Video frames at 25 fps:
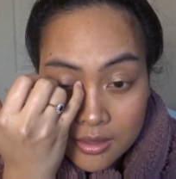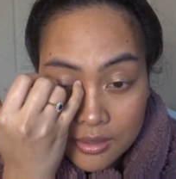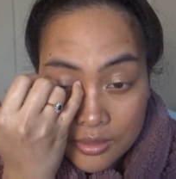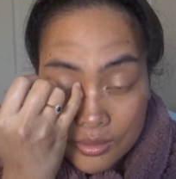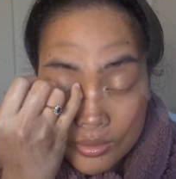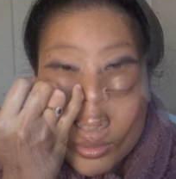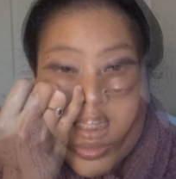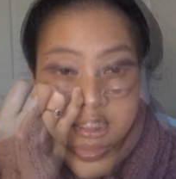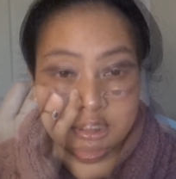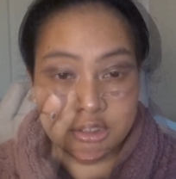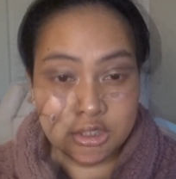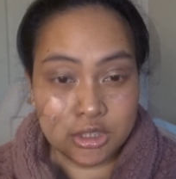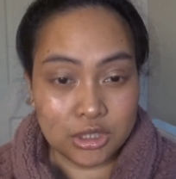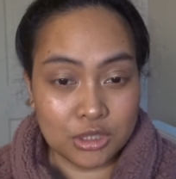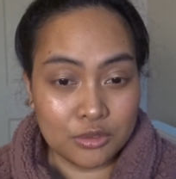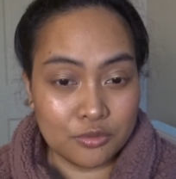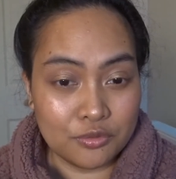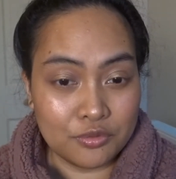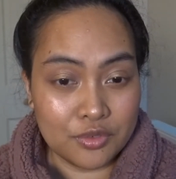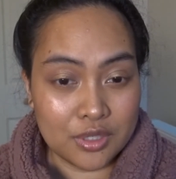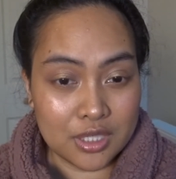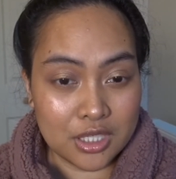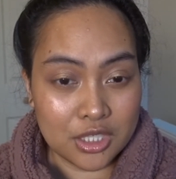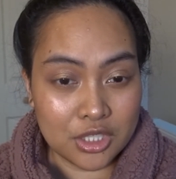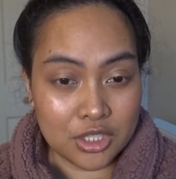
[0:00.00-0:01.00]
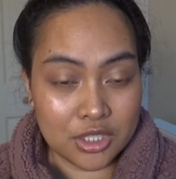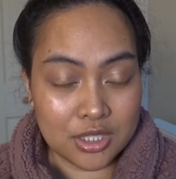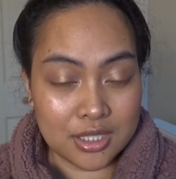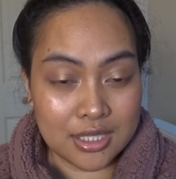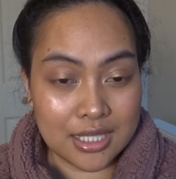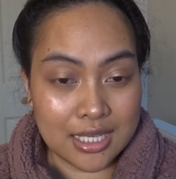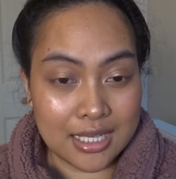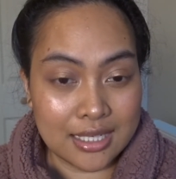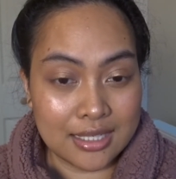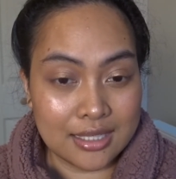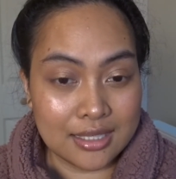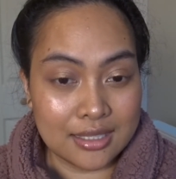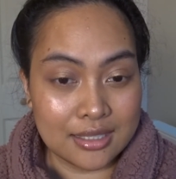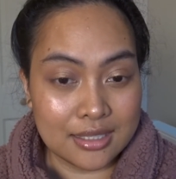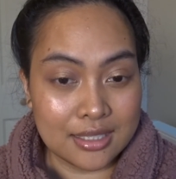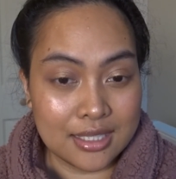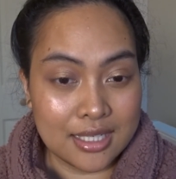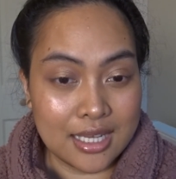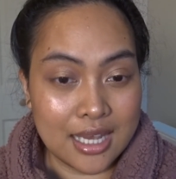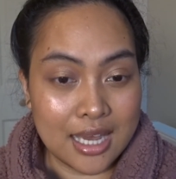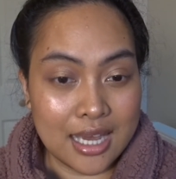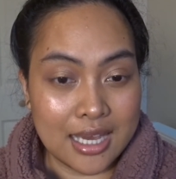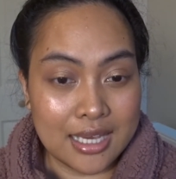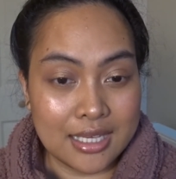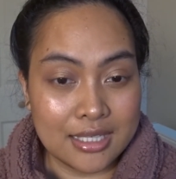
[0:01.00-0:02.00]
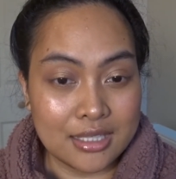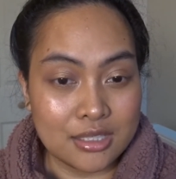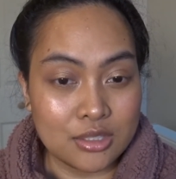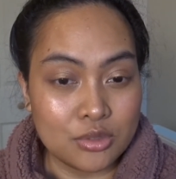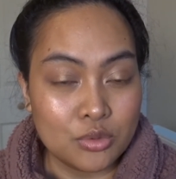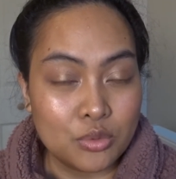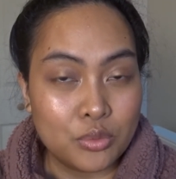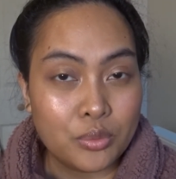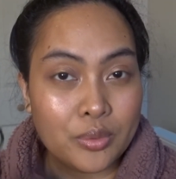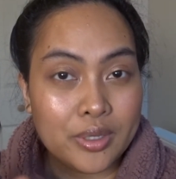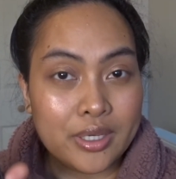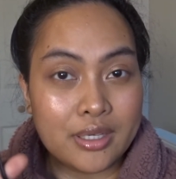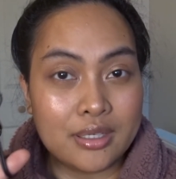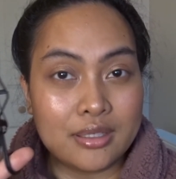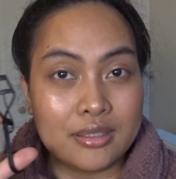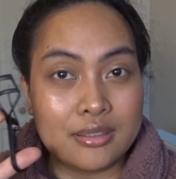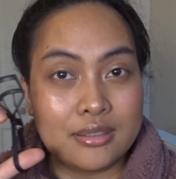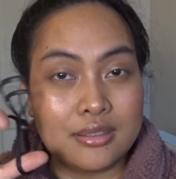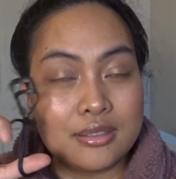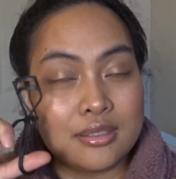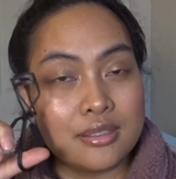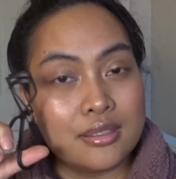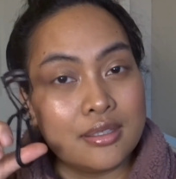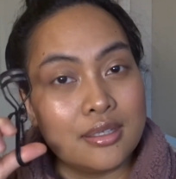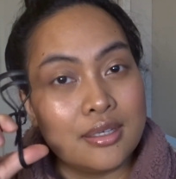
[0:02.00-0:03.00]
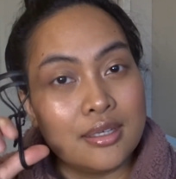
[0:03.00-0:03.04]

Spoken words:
I'll just finish the eyes with